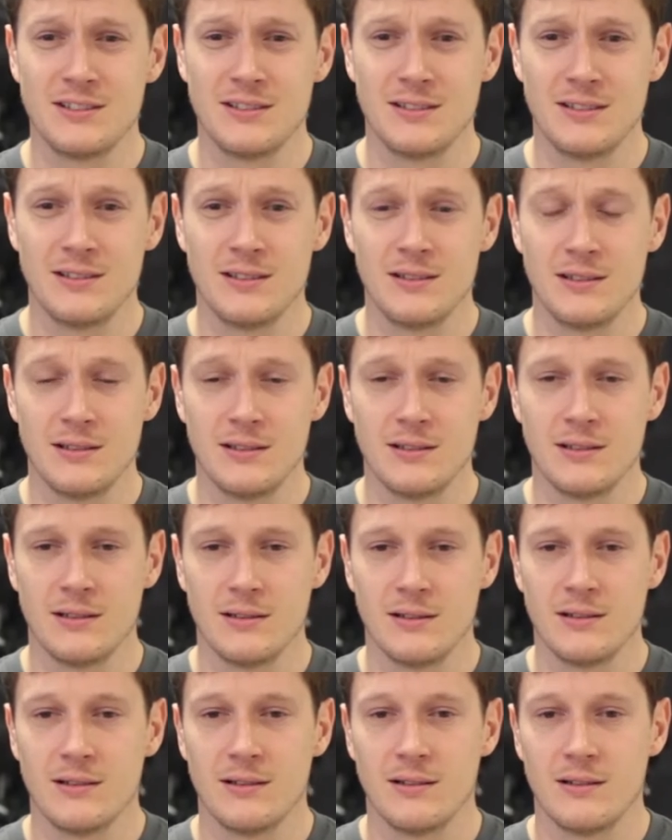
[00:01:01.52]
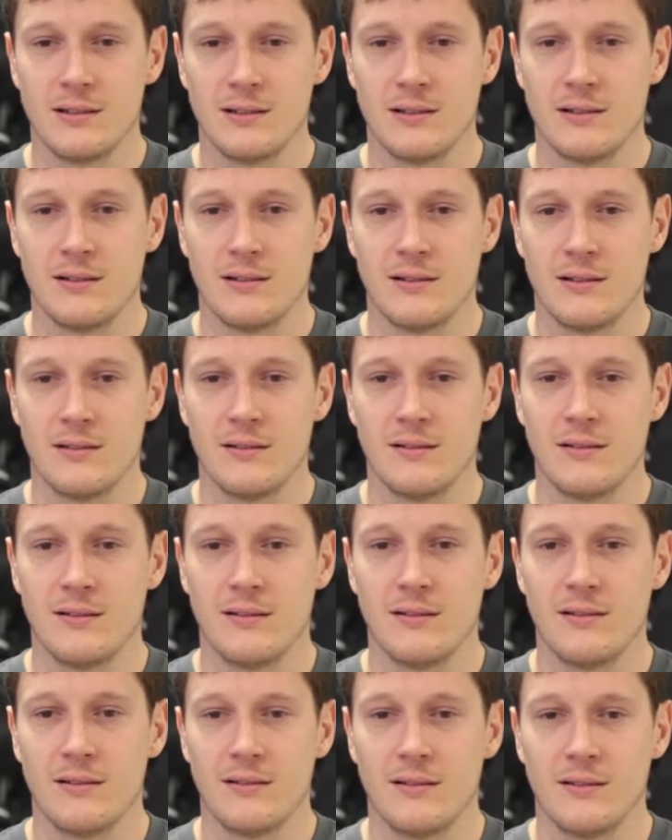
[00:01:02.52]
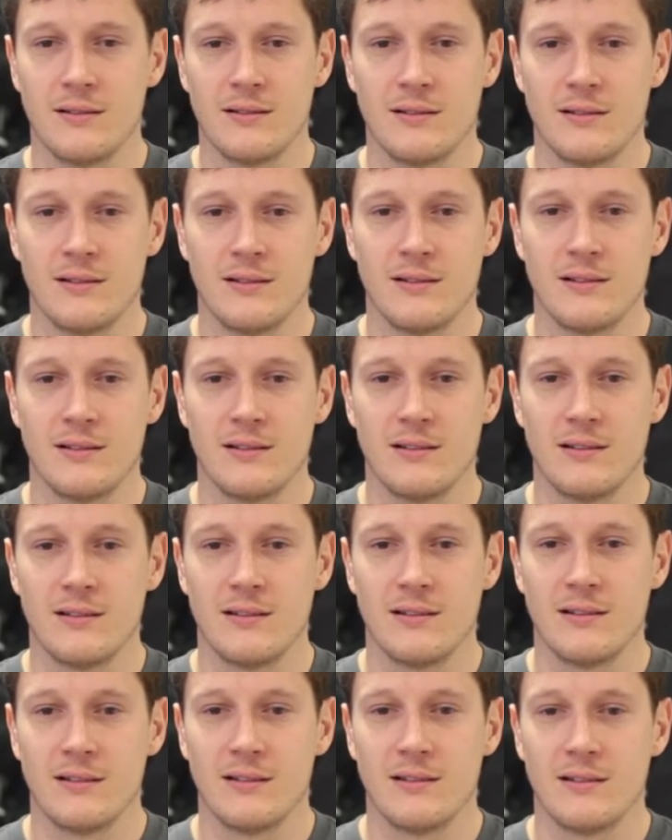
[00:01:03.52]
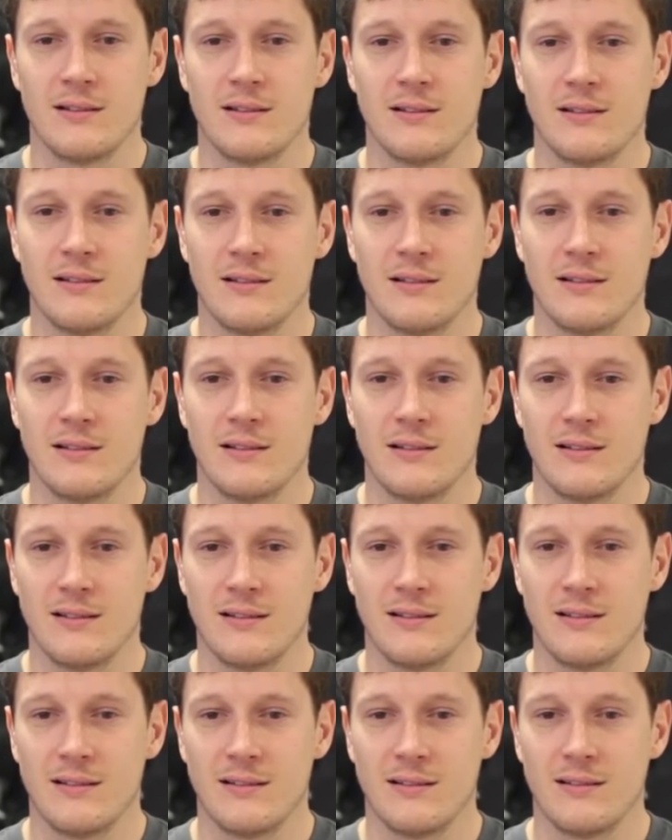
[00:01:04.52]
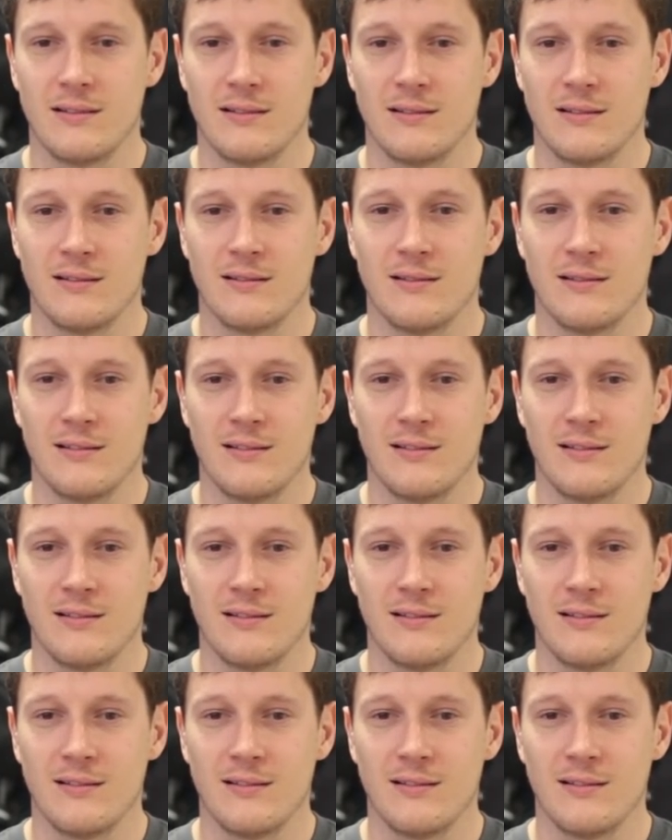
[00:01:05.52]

No words are spoken by the person on screen.